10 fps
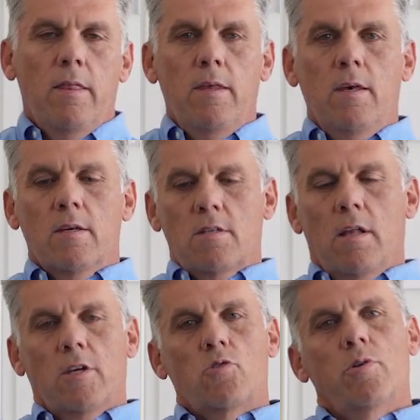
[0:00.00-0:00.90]
The
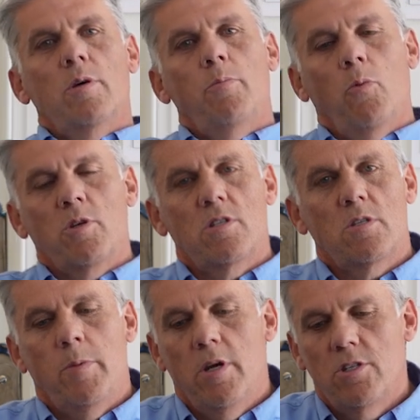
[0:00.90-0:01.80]
Salt Lake Trib was
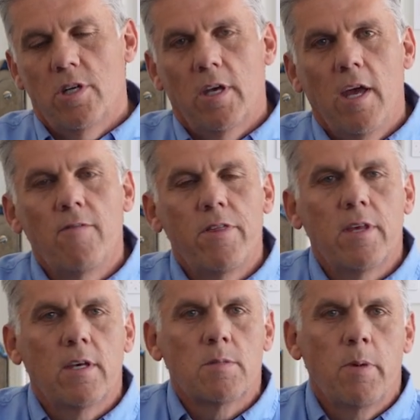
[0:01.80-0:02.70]
disparaging.
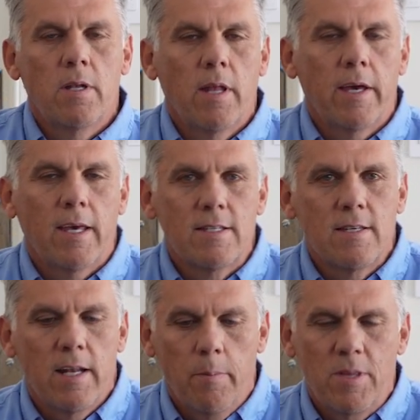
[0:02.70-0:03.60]
Everything has been like a
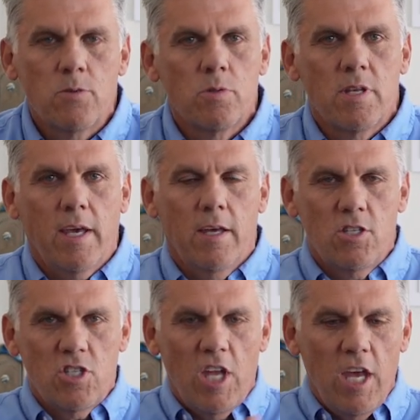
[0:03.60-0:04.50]
setup. This was like a
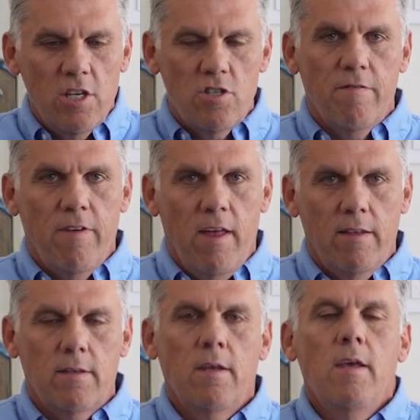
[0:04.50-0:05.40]
staged
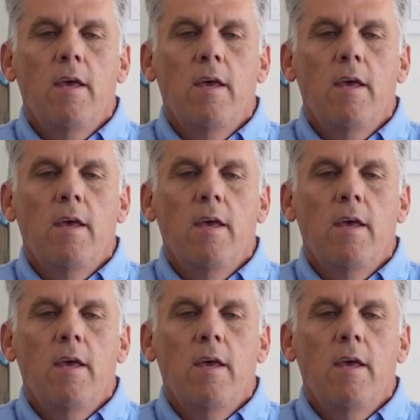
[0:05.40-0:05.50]
event.